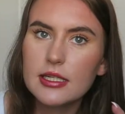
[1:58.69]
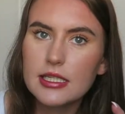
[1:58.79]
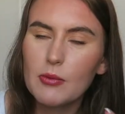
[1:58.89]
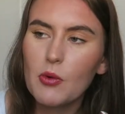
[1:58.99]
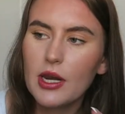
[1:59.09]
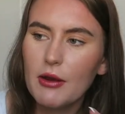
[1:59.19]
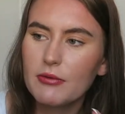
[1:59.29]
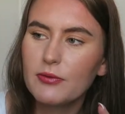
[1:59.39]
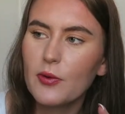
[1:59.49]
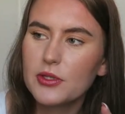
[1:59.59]
Is that one hour
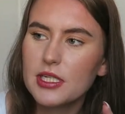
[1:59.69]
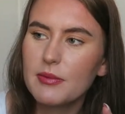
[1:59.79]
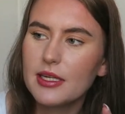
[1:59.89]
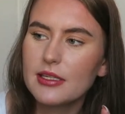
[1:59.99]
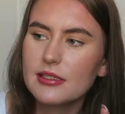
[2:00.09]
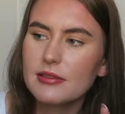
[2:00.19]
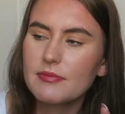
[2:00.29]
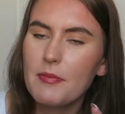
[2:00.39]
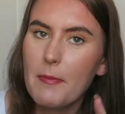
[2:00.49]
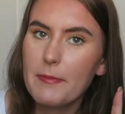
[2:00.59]
and forty minutes?
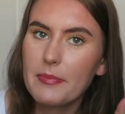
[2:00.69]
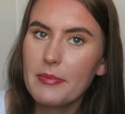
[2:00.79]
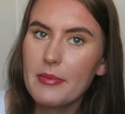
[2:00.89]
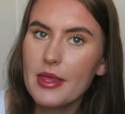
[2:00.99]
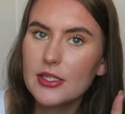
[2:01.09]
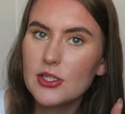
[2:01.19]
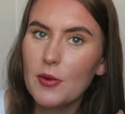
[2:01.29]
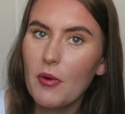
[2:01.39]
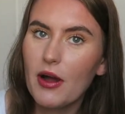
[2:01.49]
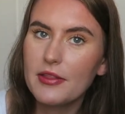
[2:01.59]
Do
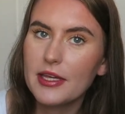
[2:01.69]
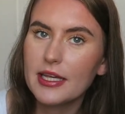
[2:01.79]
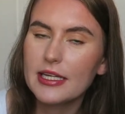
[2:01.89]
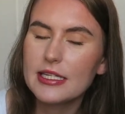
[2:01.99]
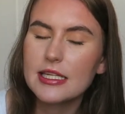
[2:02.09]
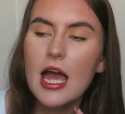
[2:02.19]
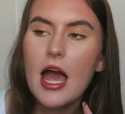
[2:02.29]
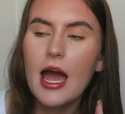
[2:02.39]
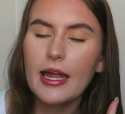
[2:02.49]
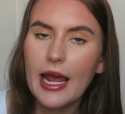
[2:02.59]
you know what? I think it is.
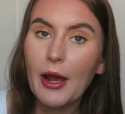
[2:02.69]
An